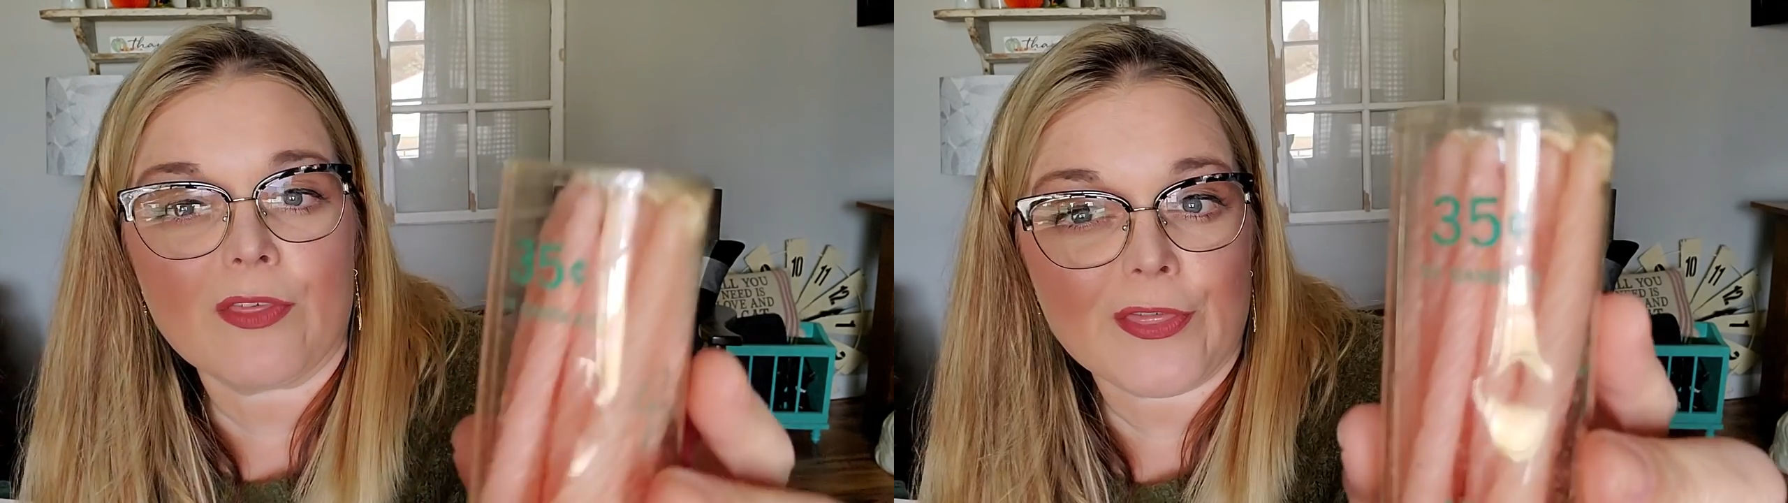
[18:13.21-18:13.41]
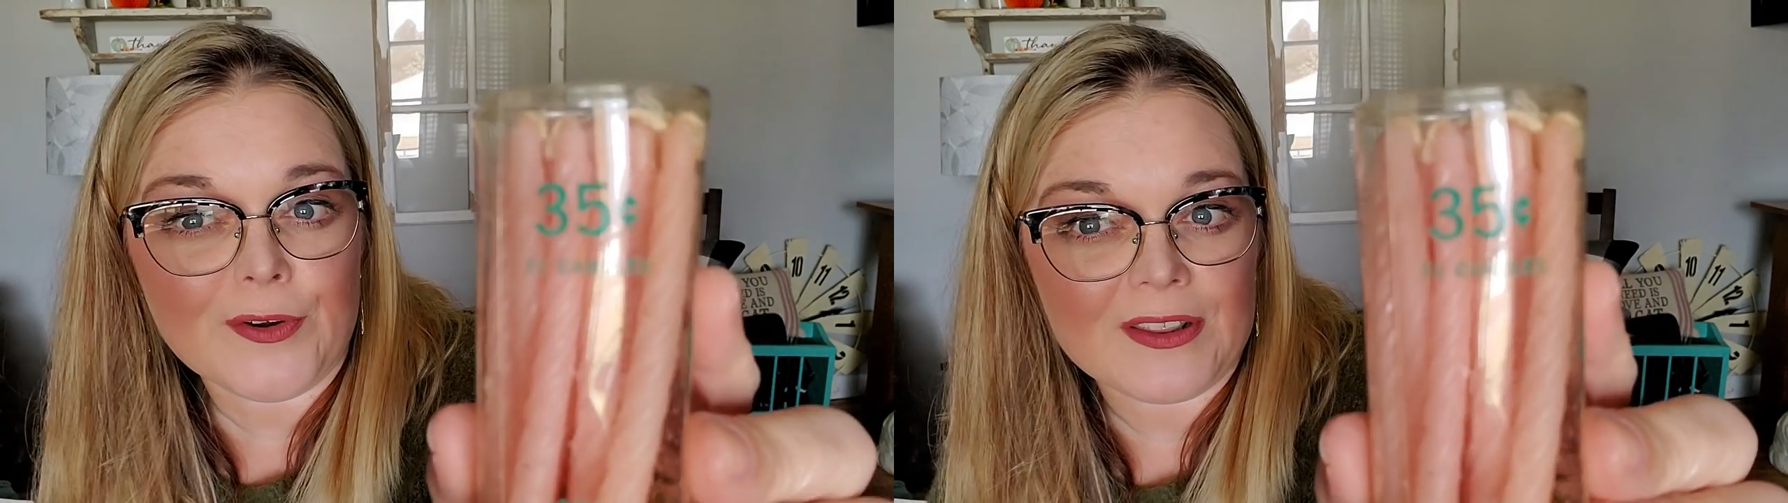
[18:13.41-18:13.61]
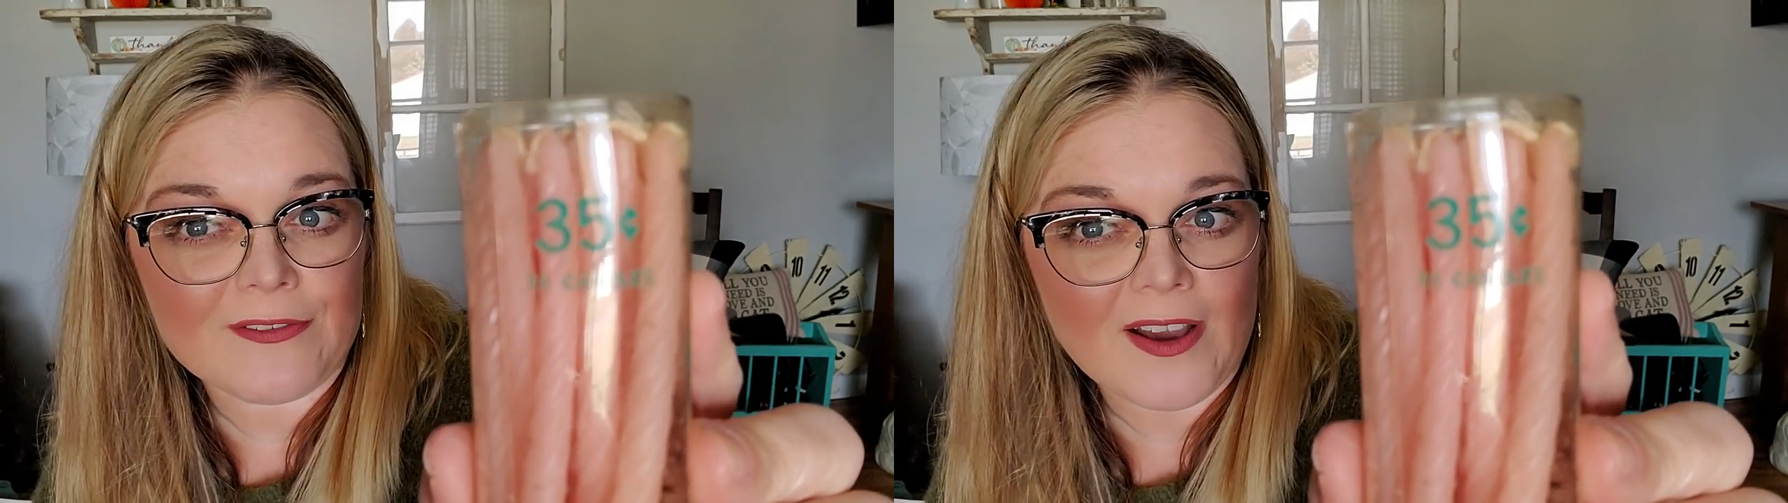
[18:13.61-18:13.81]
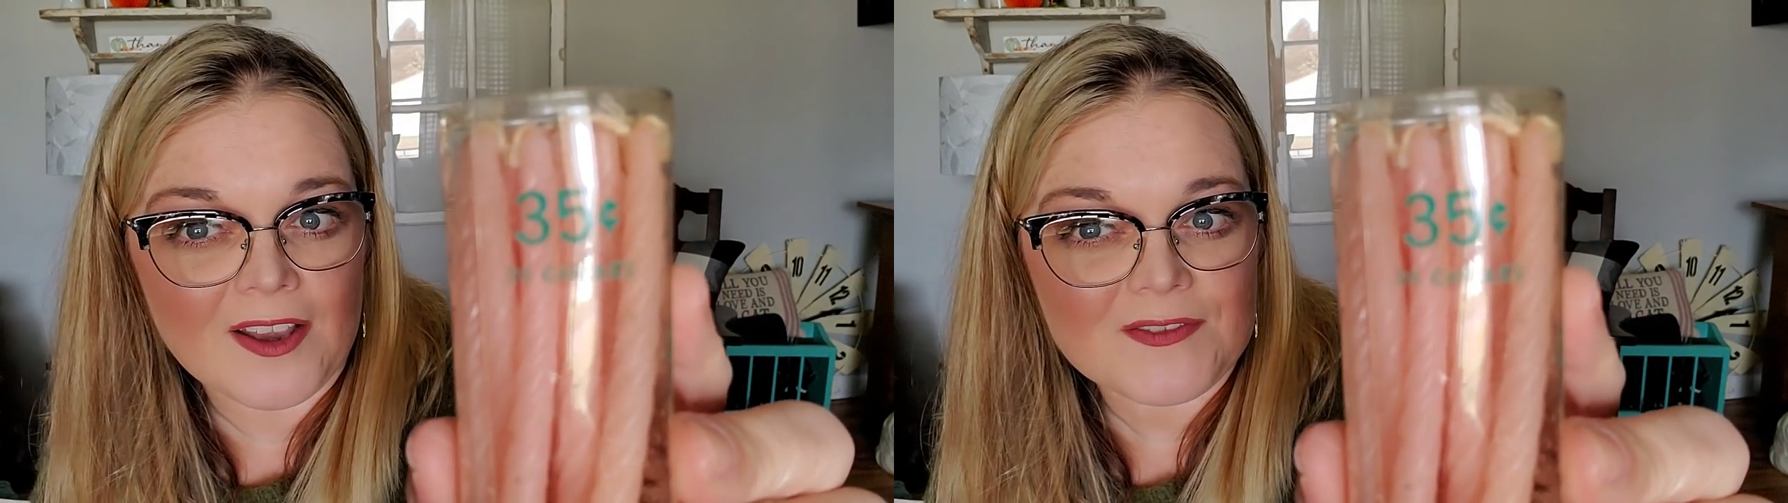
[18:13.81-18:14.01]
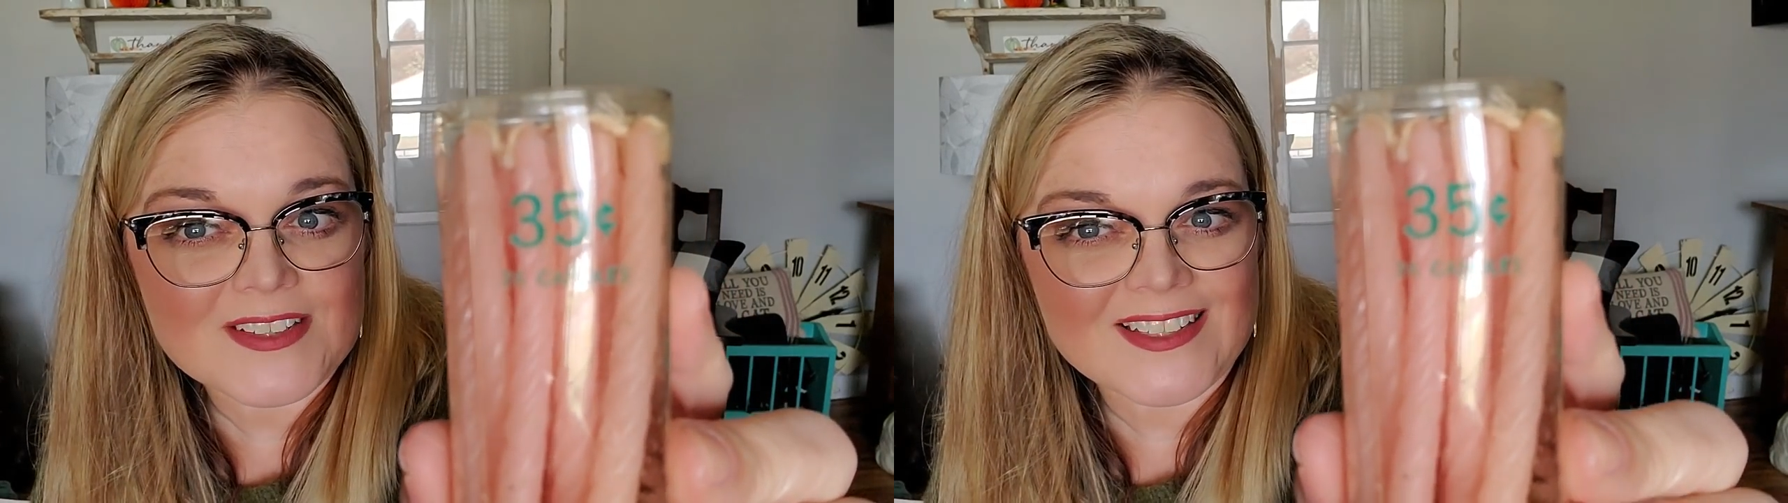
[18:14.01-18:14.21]

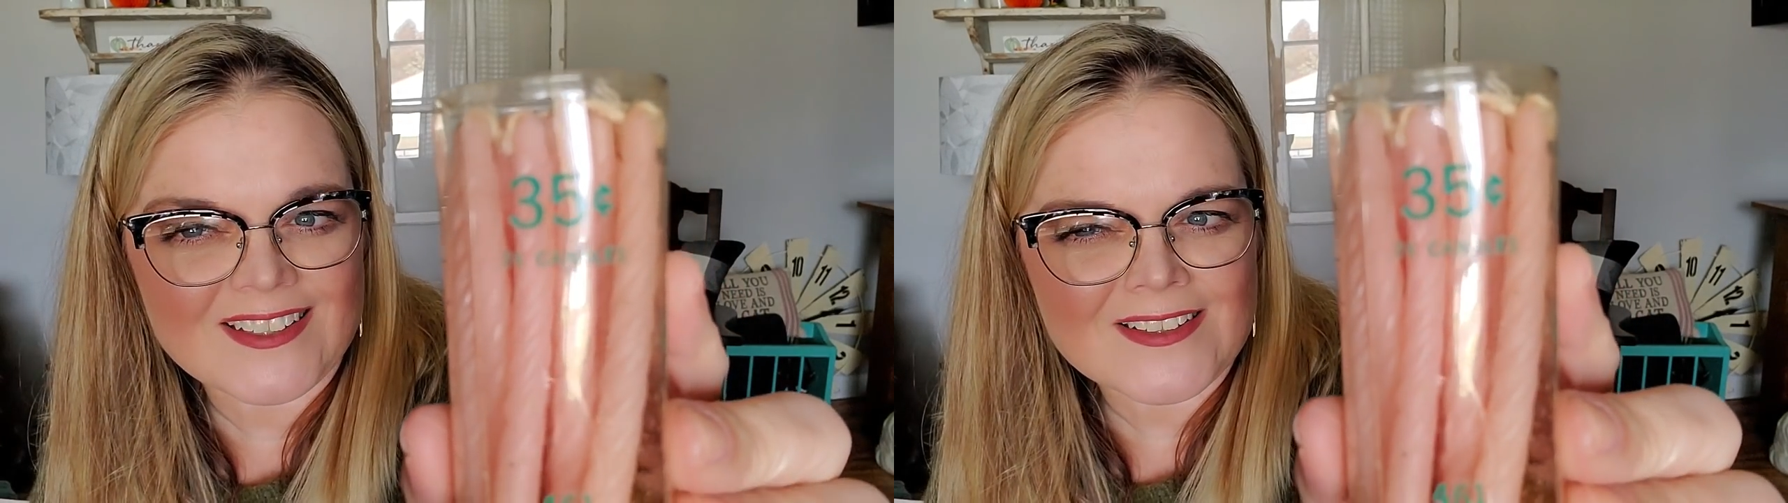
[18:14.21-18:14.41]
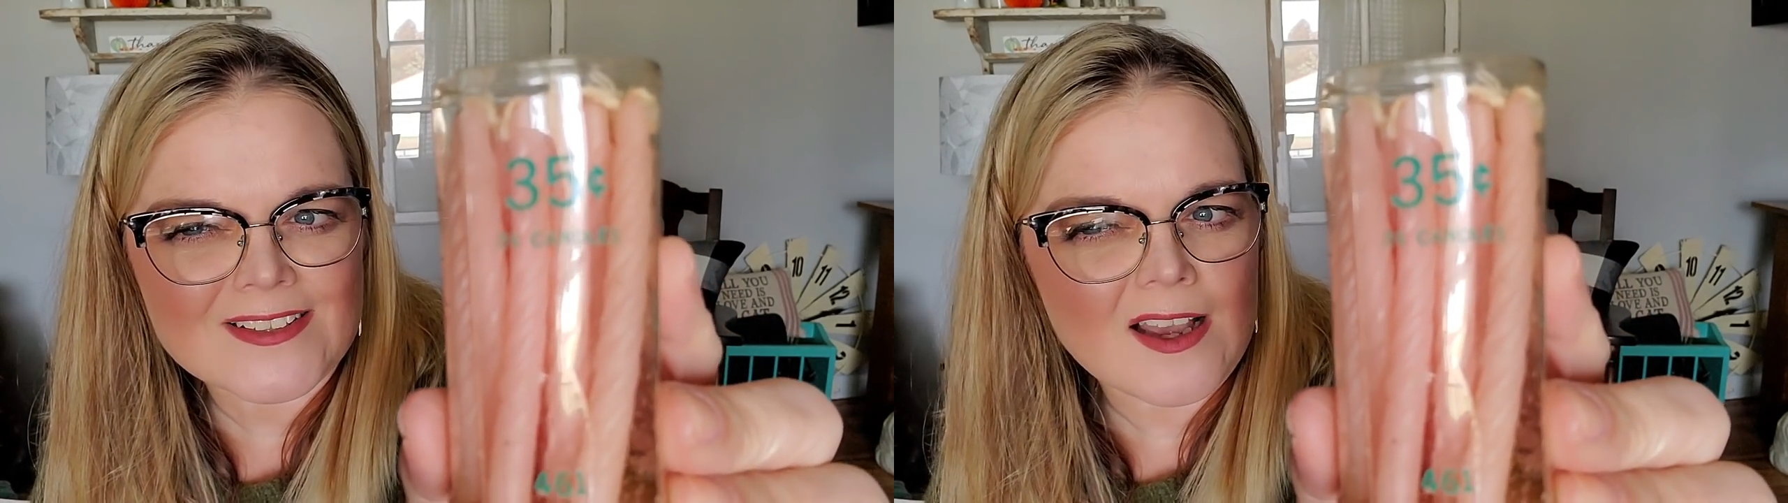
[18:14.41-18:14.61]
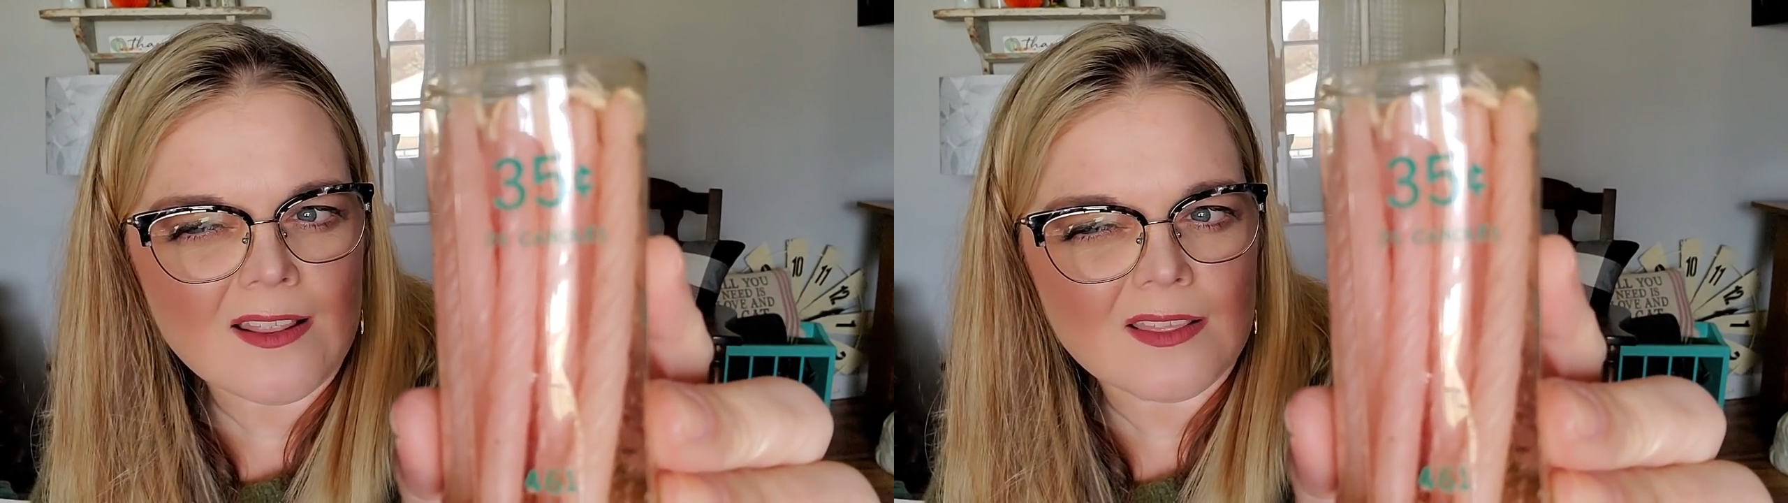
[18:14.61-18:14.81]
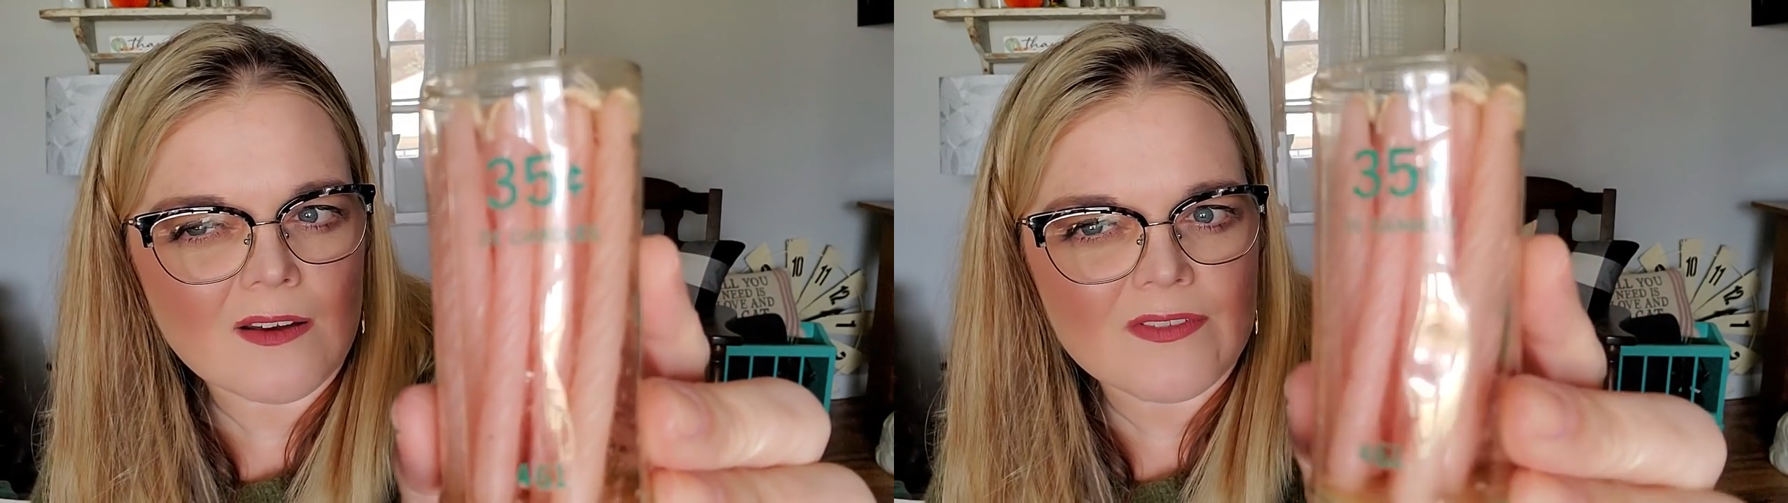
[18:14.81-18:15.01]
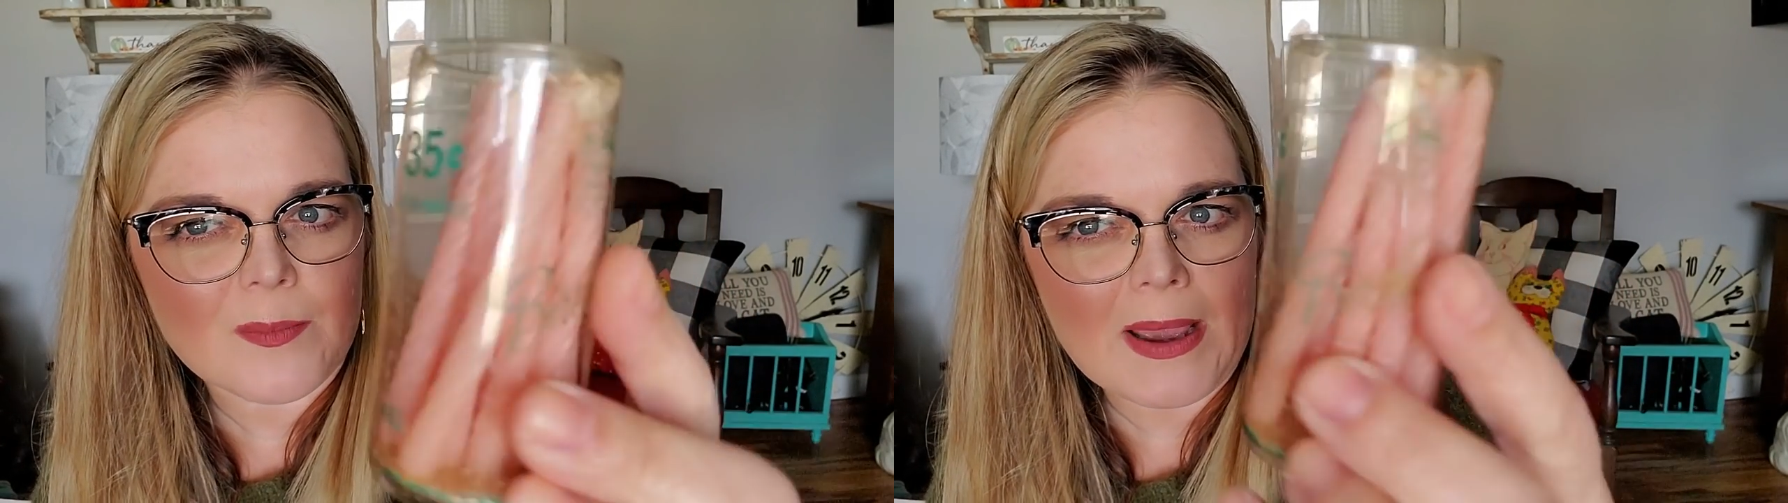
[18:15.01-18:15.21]
35 cents. I love the